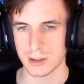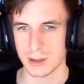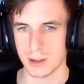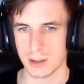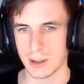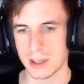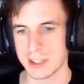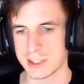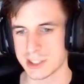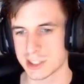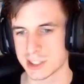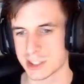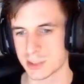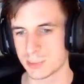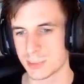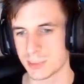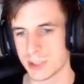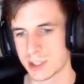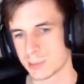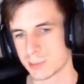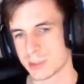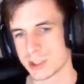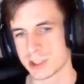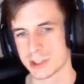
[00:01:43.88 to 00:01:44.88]
It
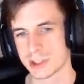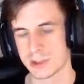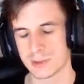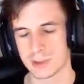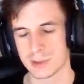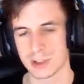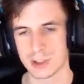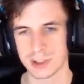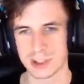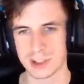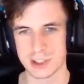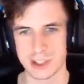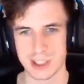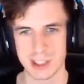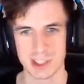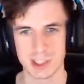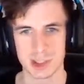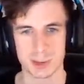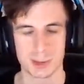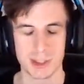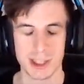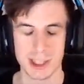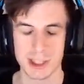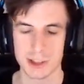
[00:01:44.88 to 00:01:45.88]
disappeared because of 30 seconds,
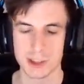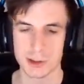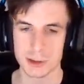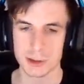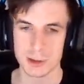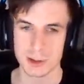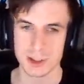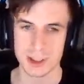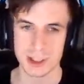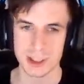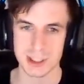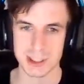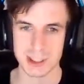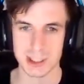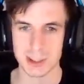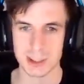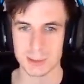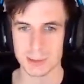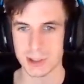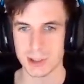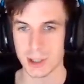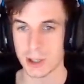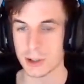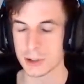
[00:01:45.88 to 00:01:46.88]
but I can do it 3
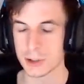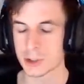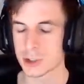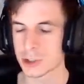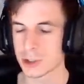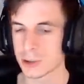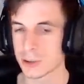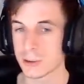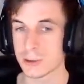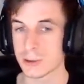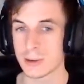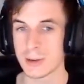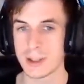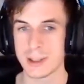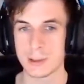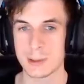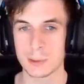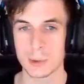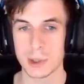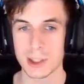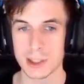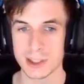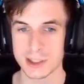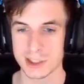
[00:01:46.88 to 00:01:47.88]
times. Also,
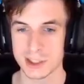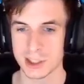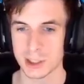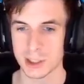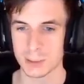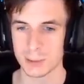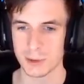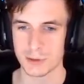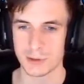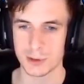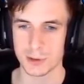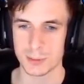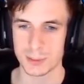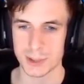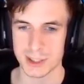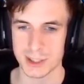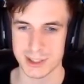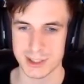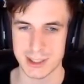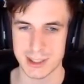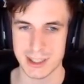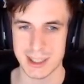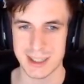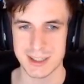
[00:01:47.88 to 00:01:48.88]
while it's up, if you
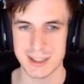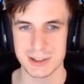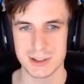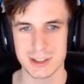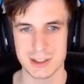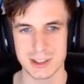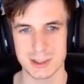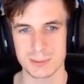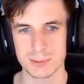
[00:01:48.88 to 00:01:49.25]
press it again, you can